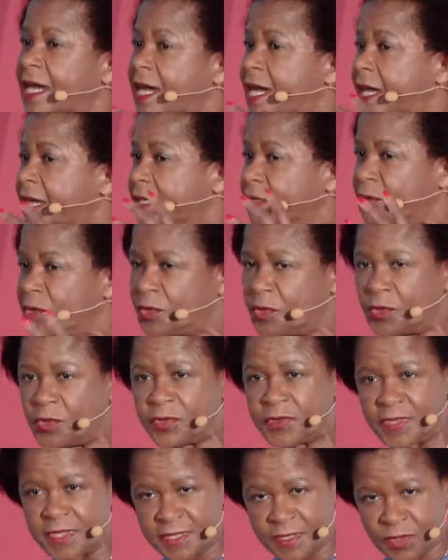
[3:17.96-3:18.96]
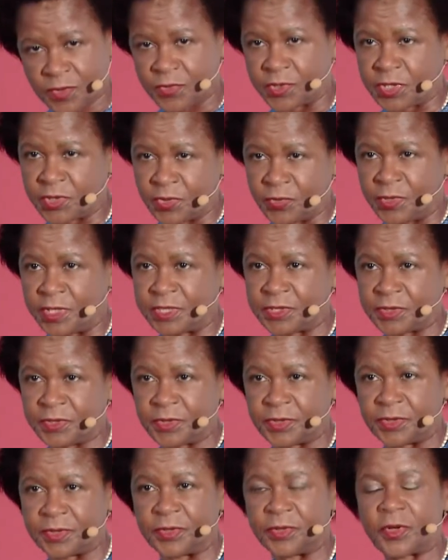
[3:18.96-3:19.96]
I know this is what you want
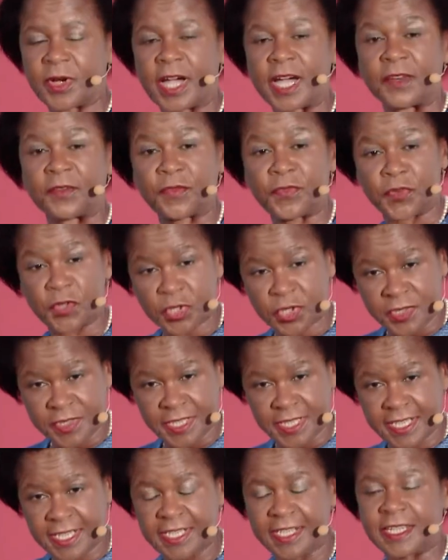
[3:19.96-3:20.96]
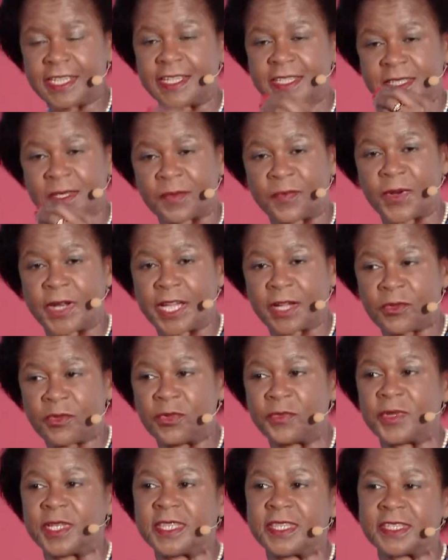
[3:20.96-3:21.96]
to do. Unfortunately, as a black
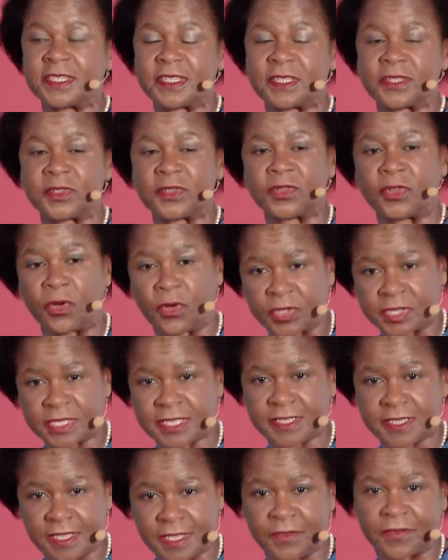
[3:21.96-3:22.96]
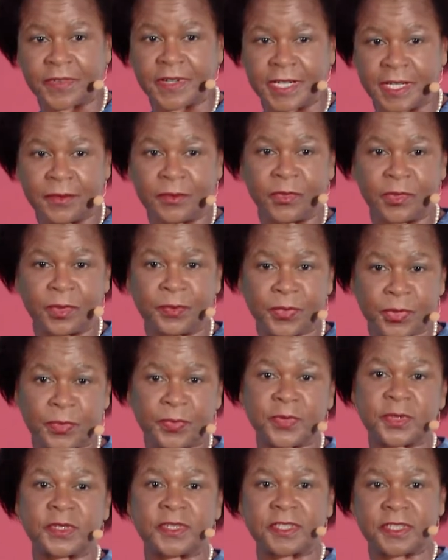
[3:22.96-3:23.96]
woman, this is not a viable
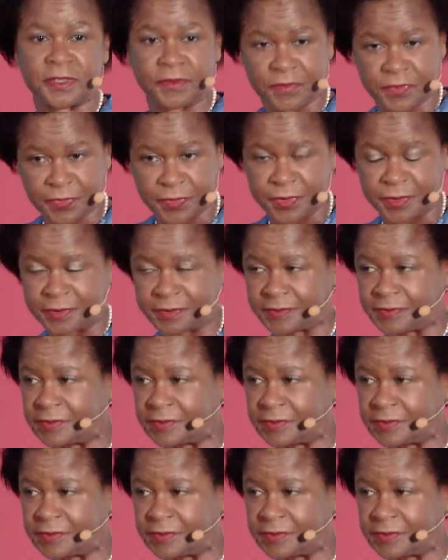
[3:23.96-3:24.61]
proposition for you.